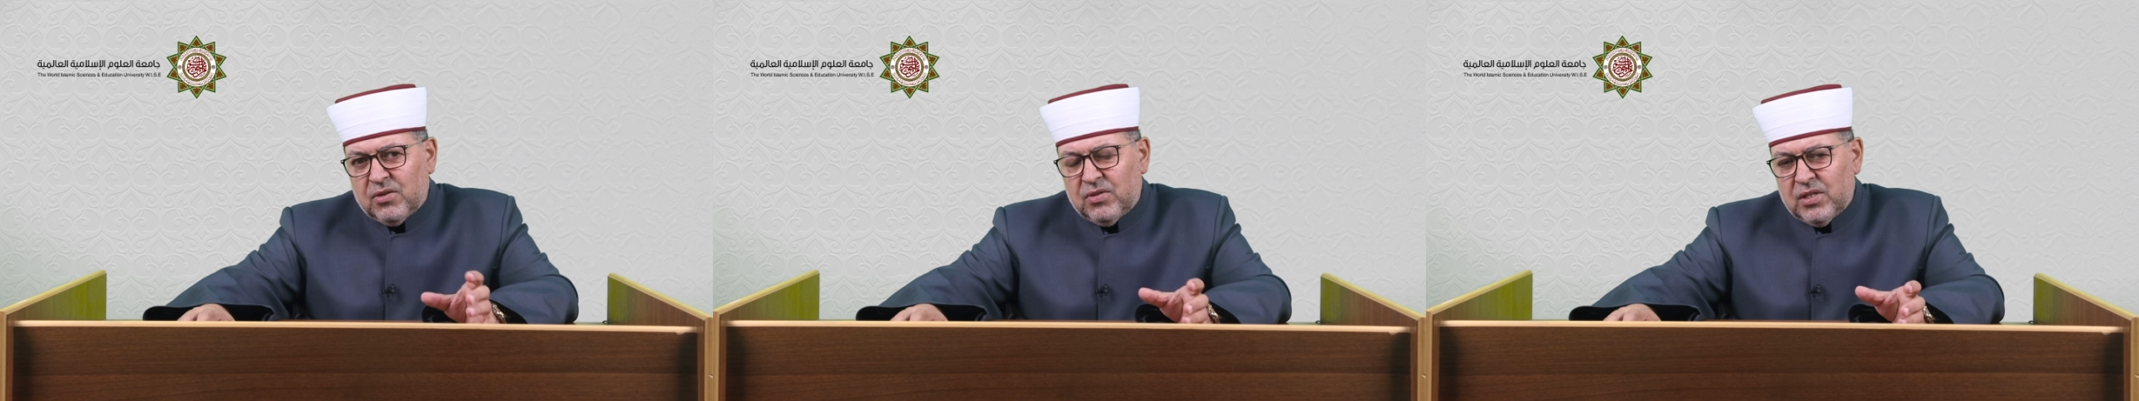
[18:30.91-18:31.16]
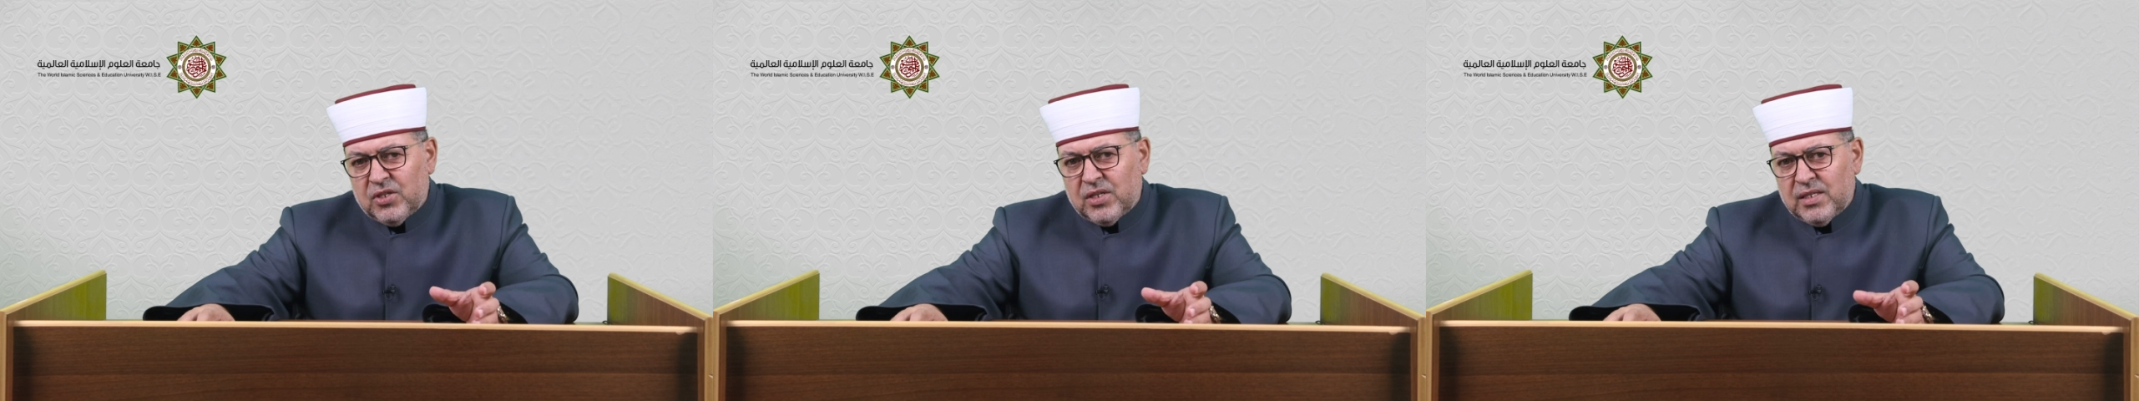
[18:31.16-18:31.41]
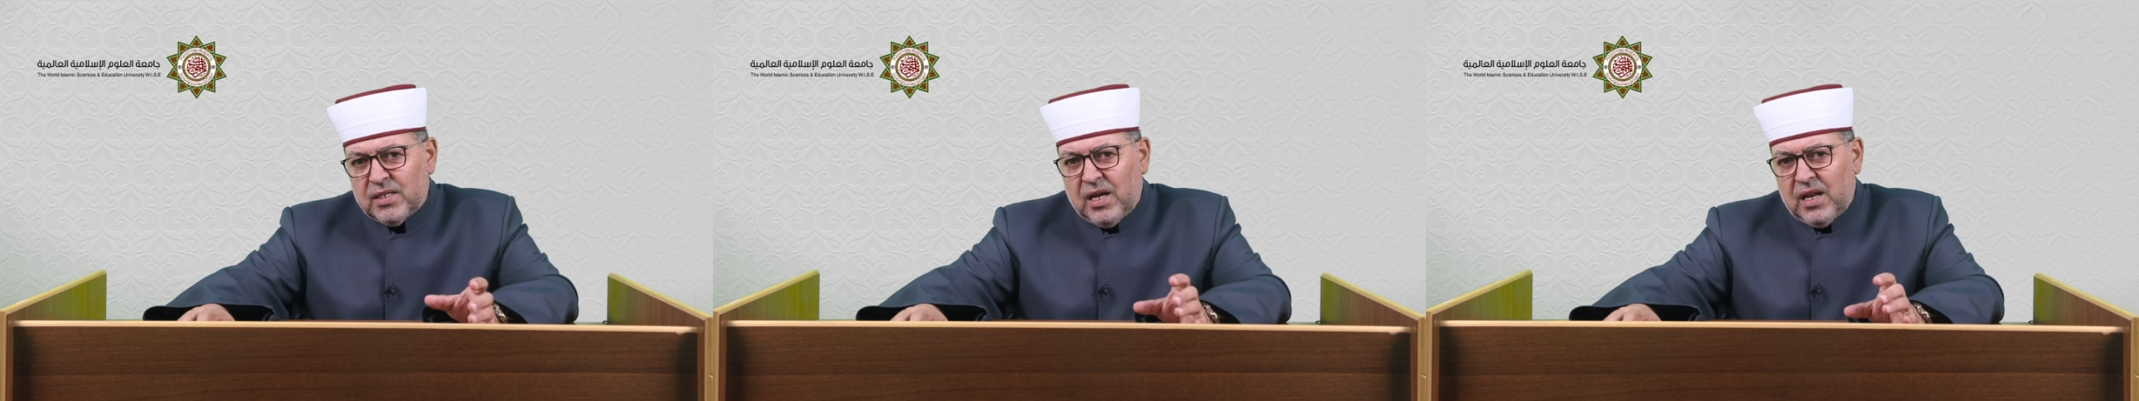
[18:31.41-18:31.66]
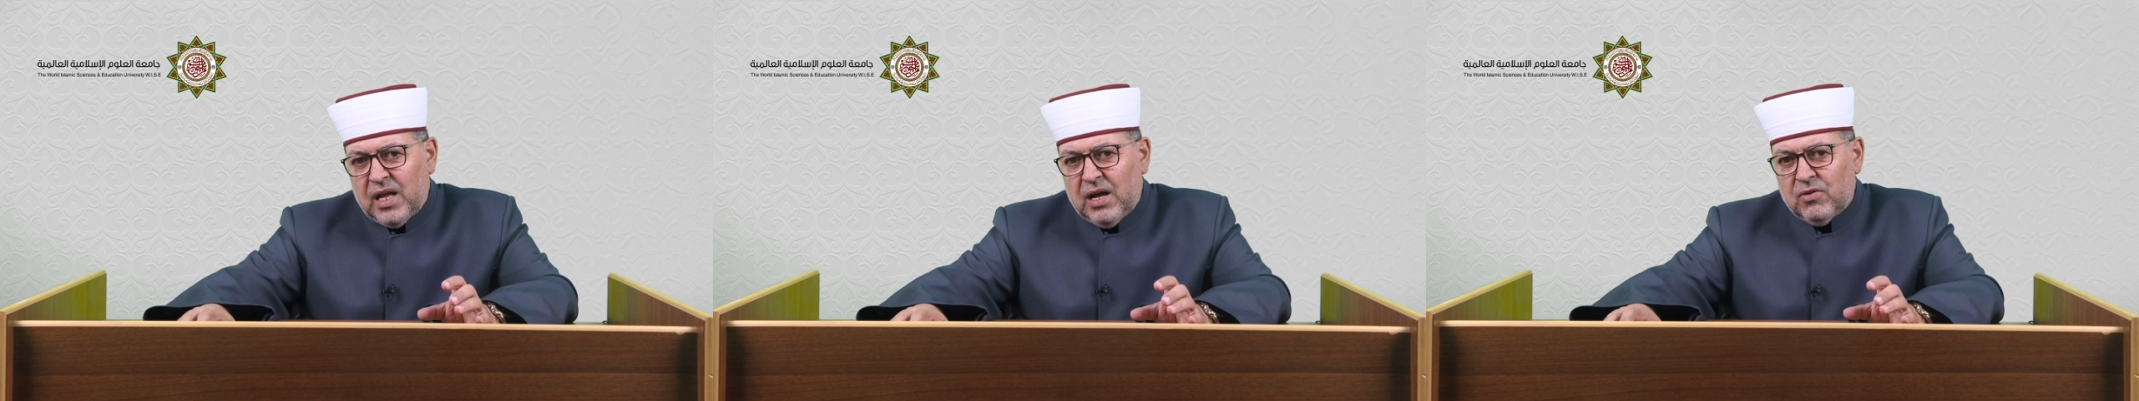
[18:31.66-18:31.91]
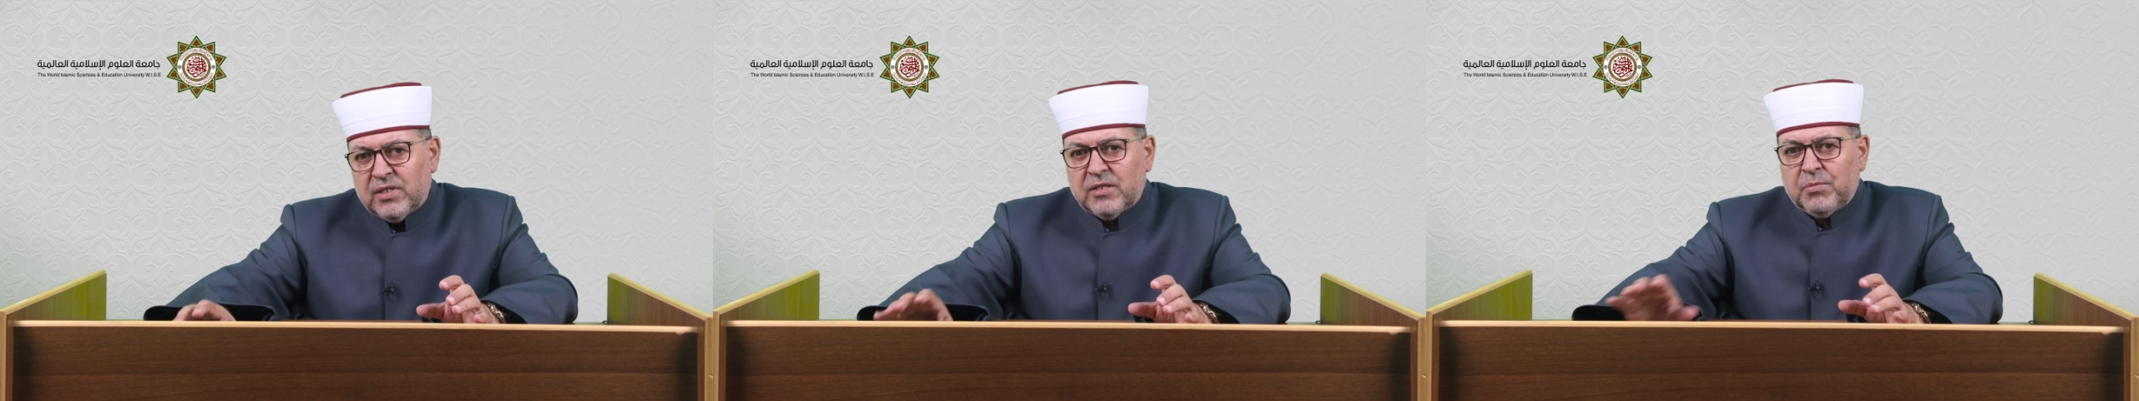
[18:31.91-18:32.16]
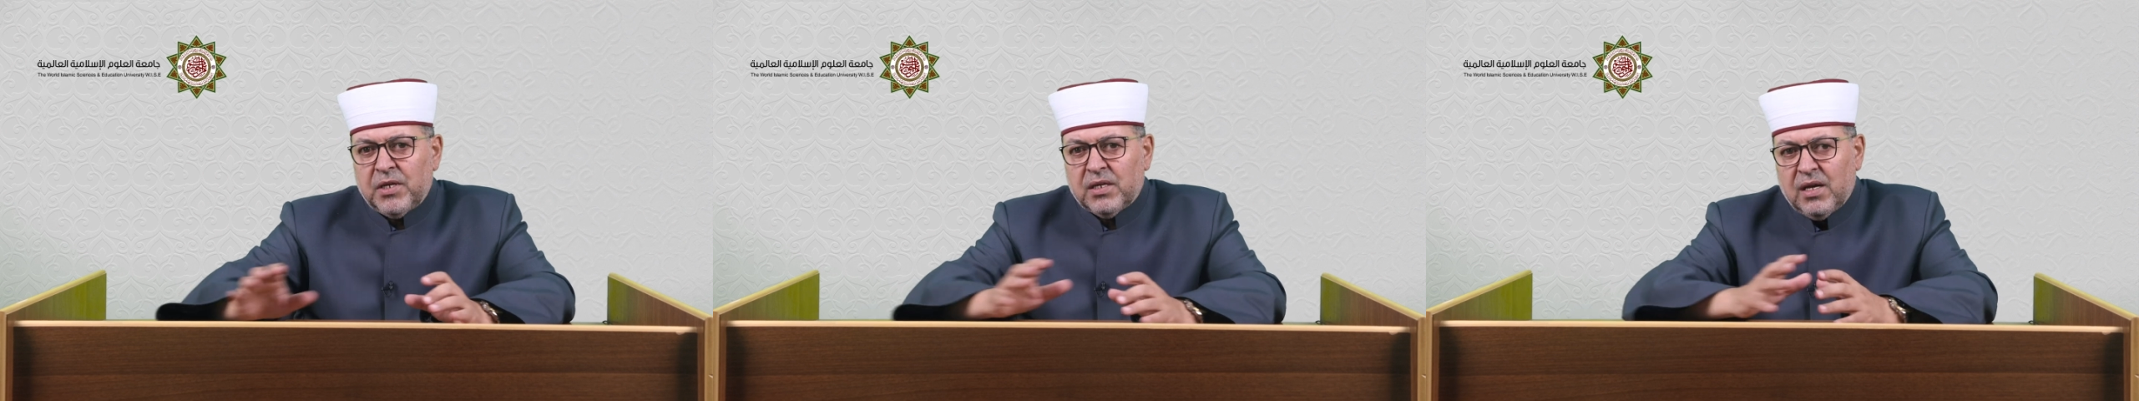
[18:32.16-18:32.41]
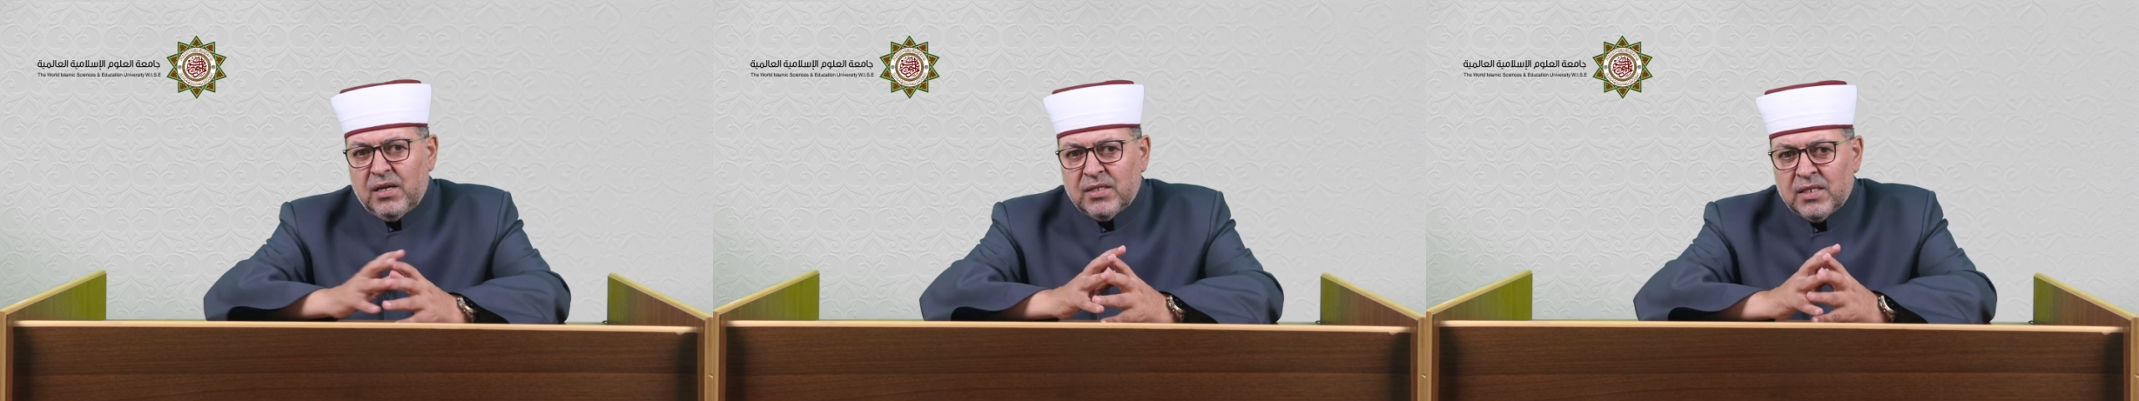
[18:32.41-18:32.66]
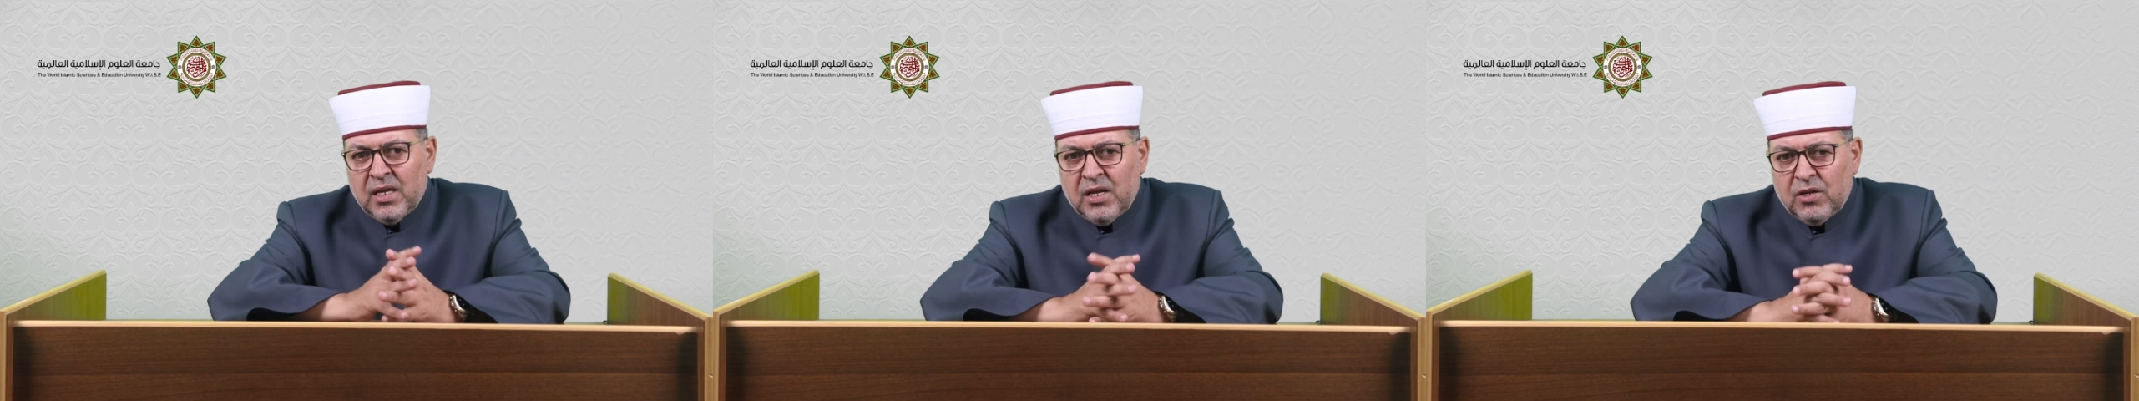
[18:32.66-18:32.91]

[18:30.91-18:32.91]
conditions allows speakers